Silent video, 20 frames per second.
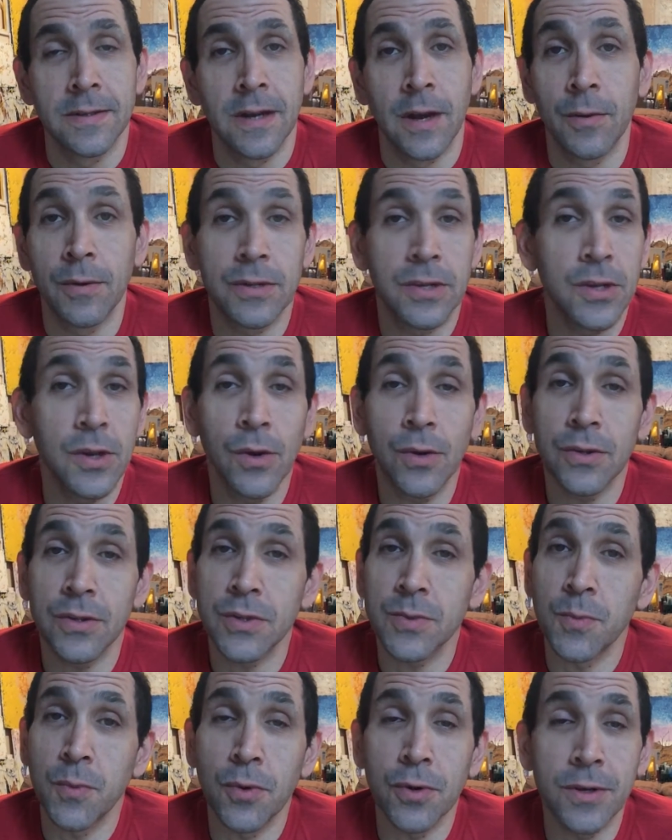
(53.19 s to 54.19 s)
I went to yoga
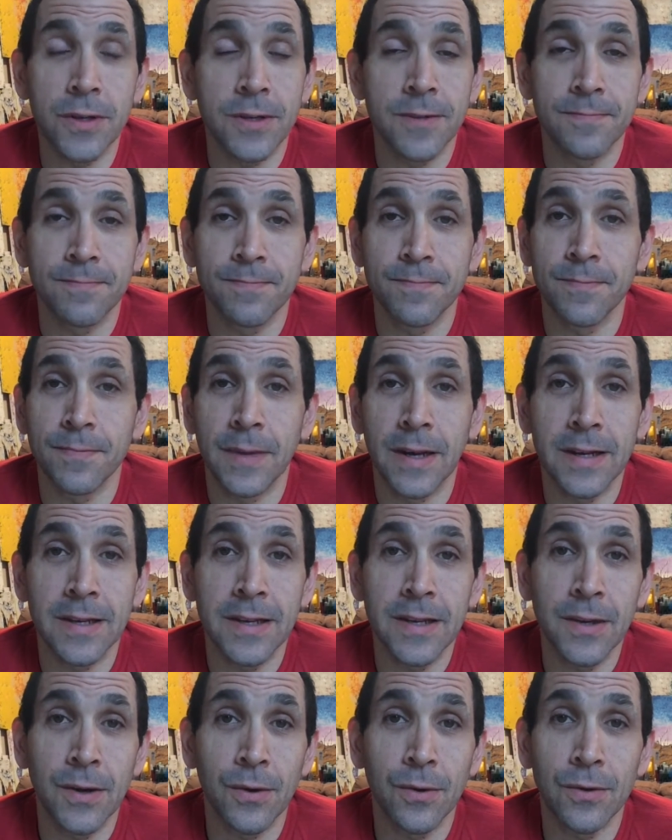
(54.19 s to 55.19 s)
this morning, and my
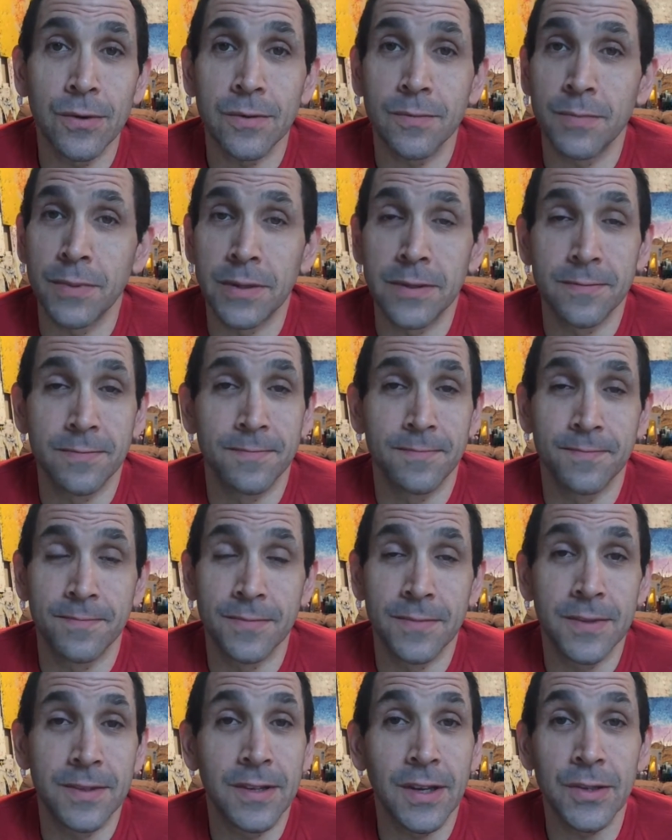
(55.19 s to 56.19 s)
knee hurt, but
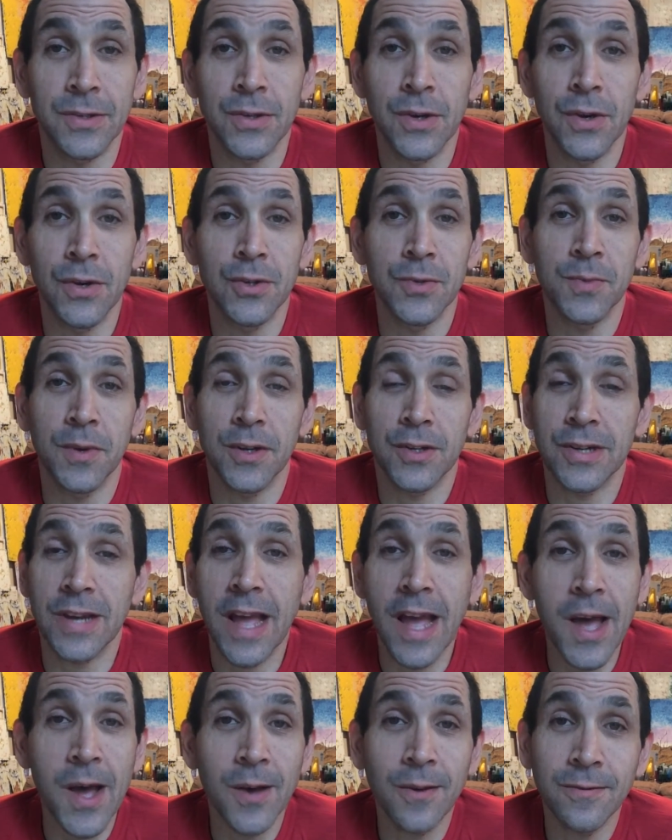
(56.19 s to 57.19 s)
it doesn't hurt as much
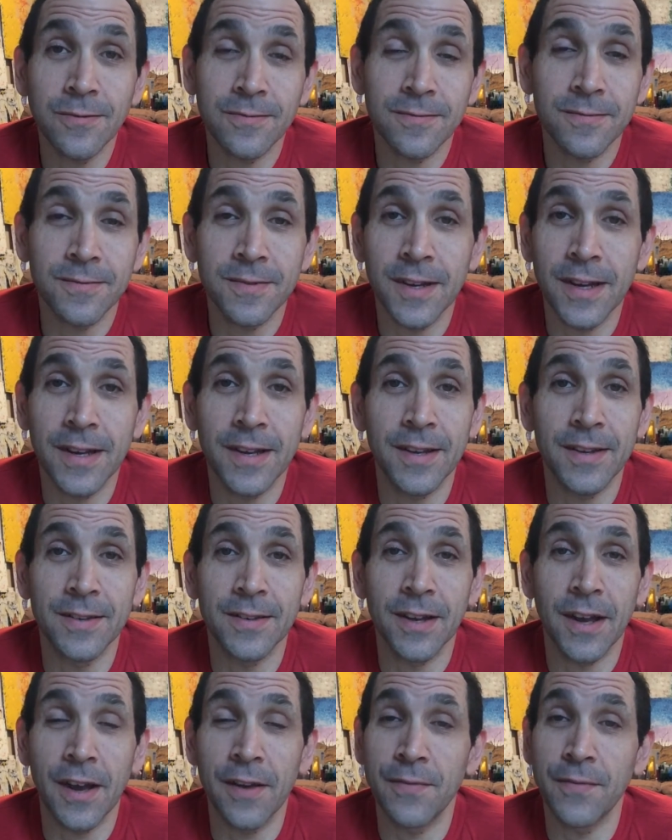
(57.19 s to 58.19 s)
now. And
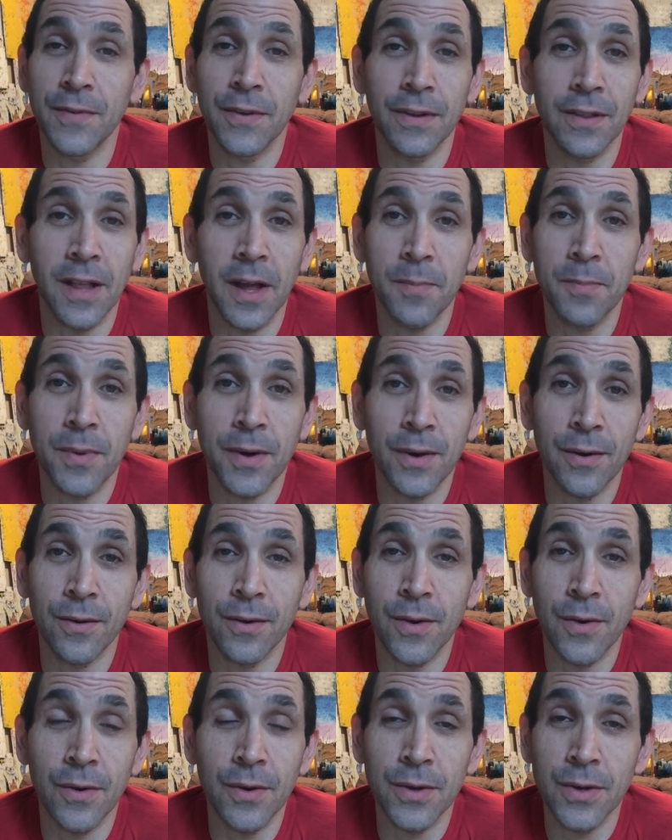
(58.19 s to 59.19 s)
I feel a lot better
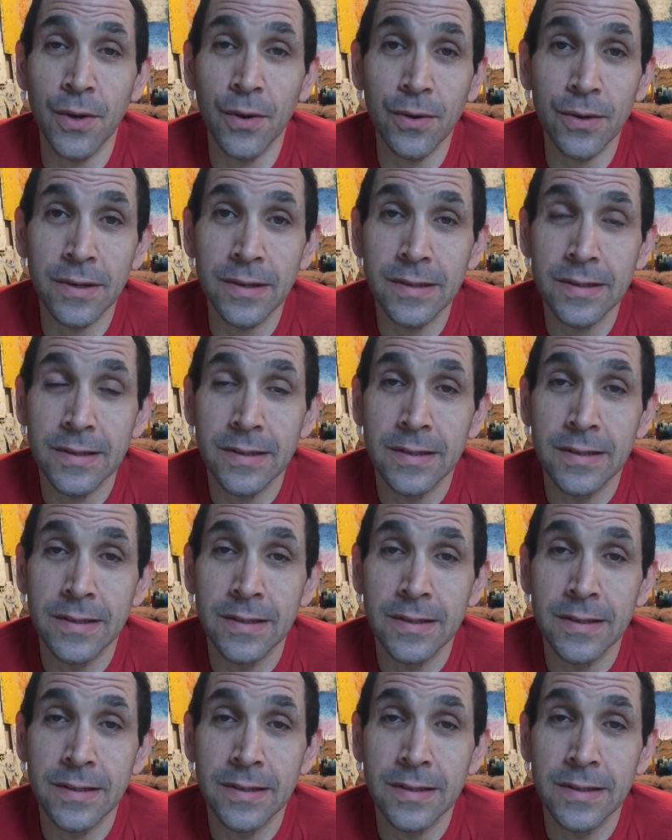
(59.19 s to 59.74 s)
going to yoga.